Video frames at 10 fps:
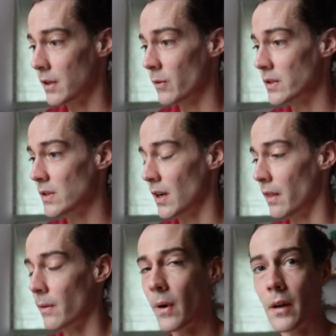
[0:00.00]
once you add
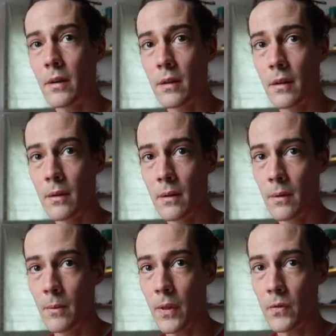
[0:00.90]
the water though.
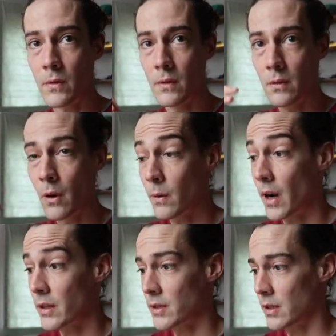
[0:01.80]
With
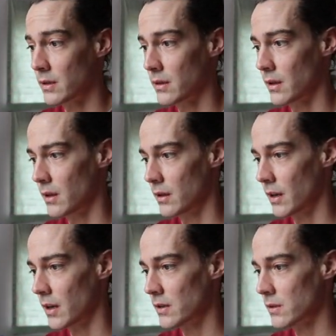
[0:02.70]
gouache it
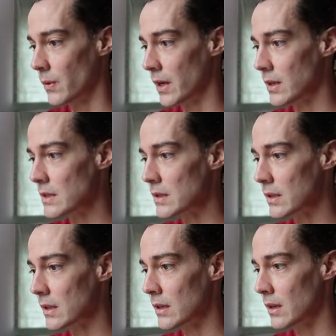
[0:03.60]
layers quite
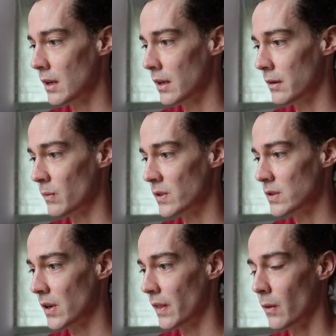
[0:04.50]
easily, and once
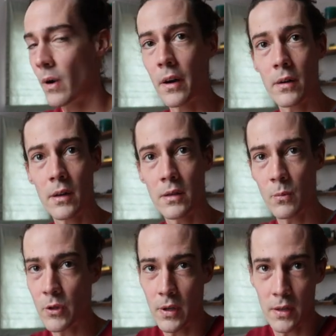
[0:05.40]
you add the water it's
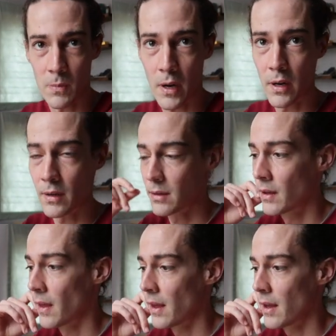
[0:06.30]
more transparent.
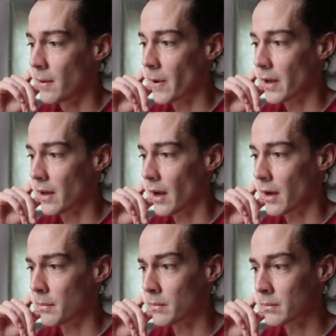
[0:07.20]
But
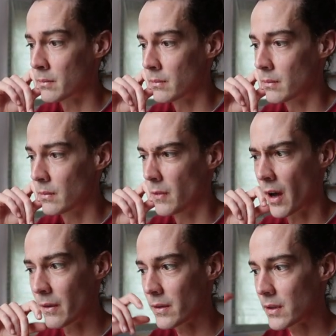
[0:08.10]
I'm
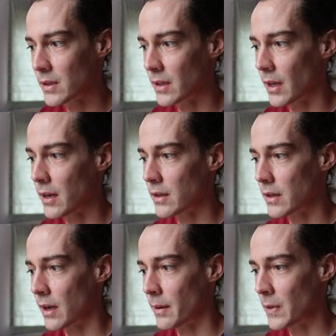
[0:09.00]
not really to
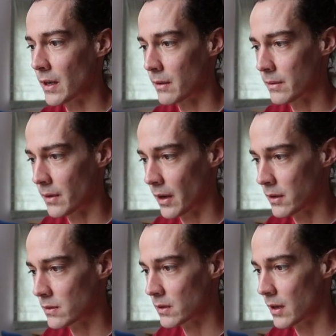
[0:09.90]
layering. I mean, I
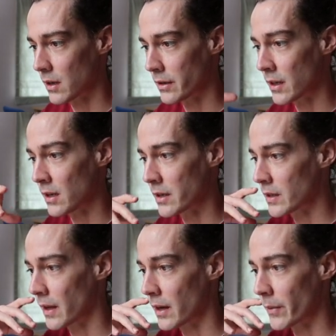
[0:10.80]
use layering here
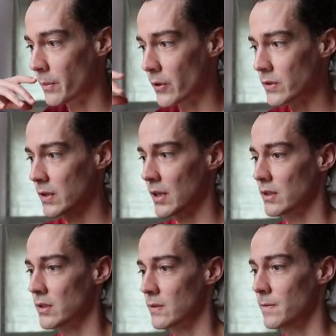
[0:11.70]
and there, but mostly I
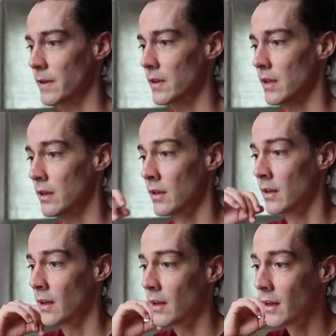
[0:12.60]
just fill in
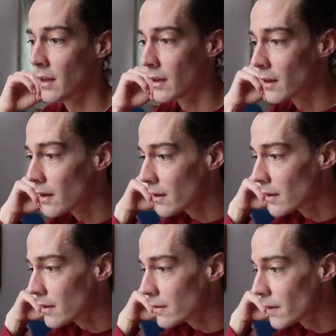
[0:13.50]

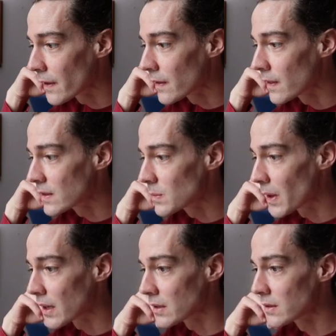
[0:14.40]
the
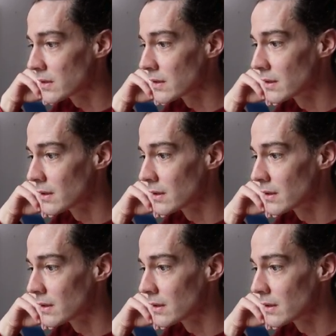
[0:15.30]
space.